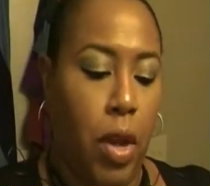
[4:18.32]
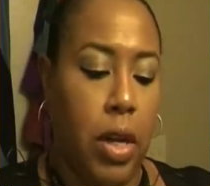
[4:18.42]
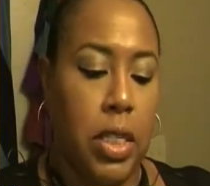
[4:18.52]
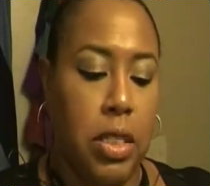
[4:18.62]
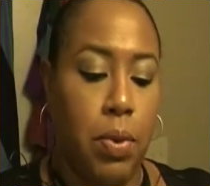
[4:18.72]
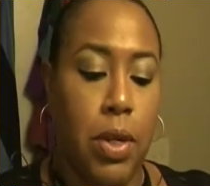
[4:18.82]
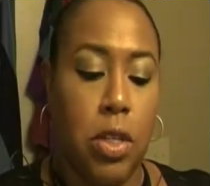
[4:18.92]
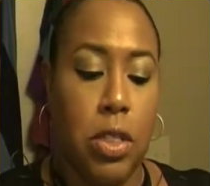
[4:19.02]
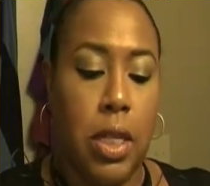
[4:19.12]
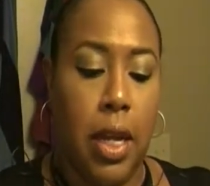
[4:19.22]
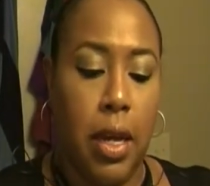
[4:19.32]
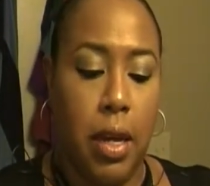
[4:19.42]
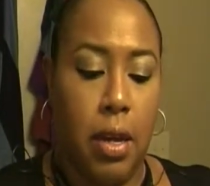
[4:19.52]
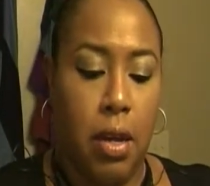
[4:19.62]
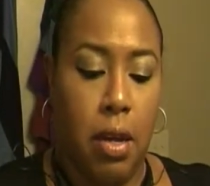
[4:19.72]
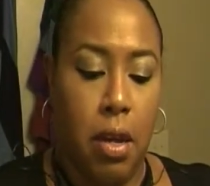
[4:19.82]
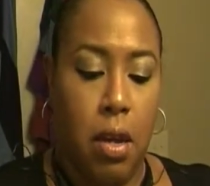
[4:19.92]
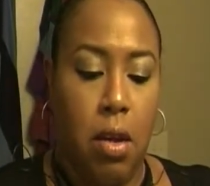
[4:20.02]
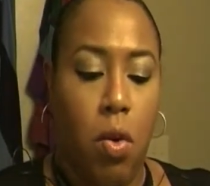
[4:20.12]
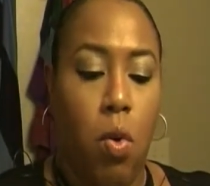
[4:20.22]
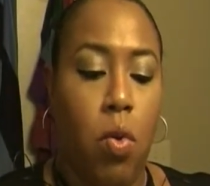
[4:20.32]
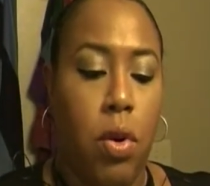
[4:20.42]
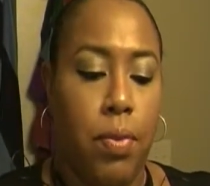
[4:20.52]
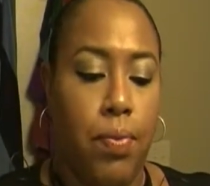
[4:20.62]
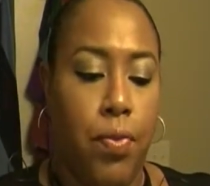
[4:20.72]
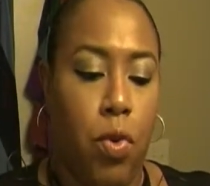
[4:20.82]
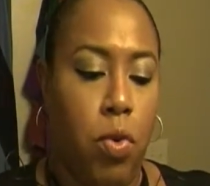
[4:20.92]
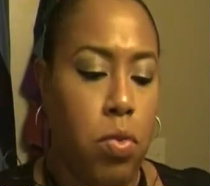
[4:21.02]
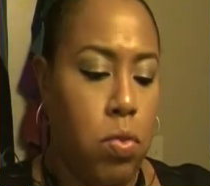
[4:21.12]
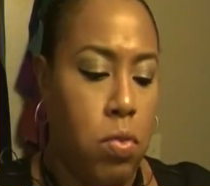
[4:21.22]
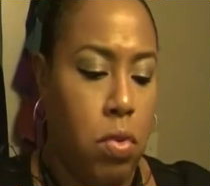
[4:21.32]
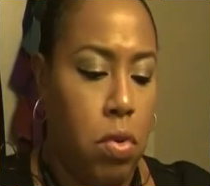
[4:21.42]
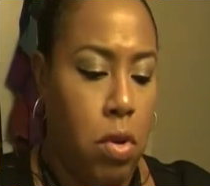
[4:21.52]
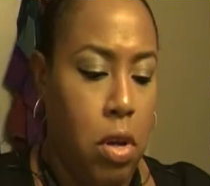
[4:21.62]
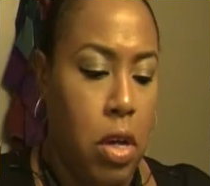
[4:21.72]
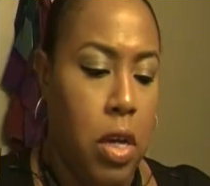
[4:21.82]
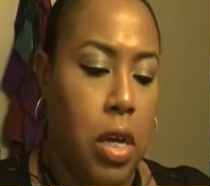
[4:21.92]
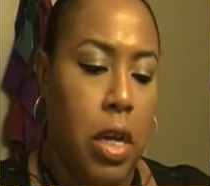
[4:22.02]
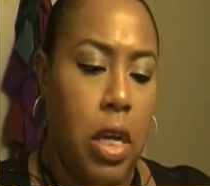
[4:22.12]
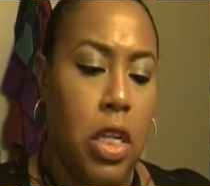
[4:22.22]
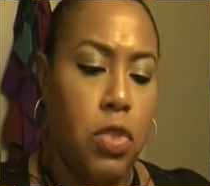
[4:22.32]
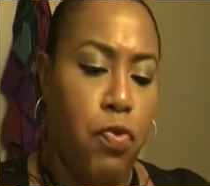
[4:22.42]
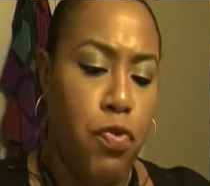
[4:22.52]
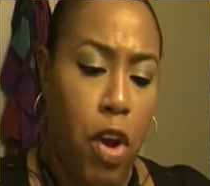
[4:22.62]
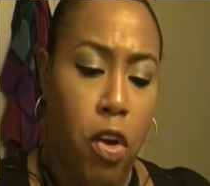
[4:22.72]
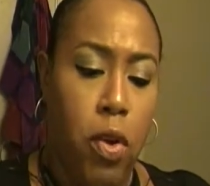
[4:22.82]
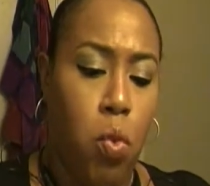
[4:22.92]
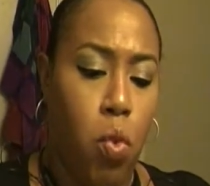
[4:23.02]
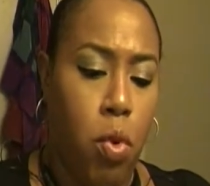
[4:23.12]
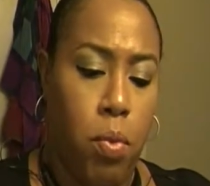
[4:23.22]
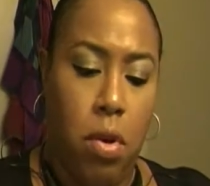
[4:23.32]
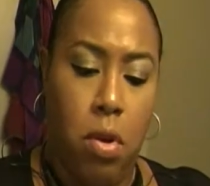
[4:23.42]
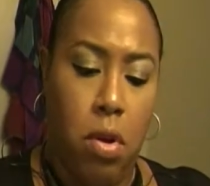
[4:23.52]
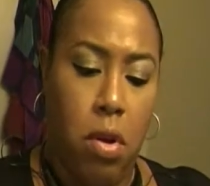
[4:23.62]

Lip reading: Let me see what it looks like. Ooh, it is very warm.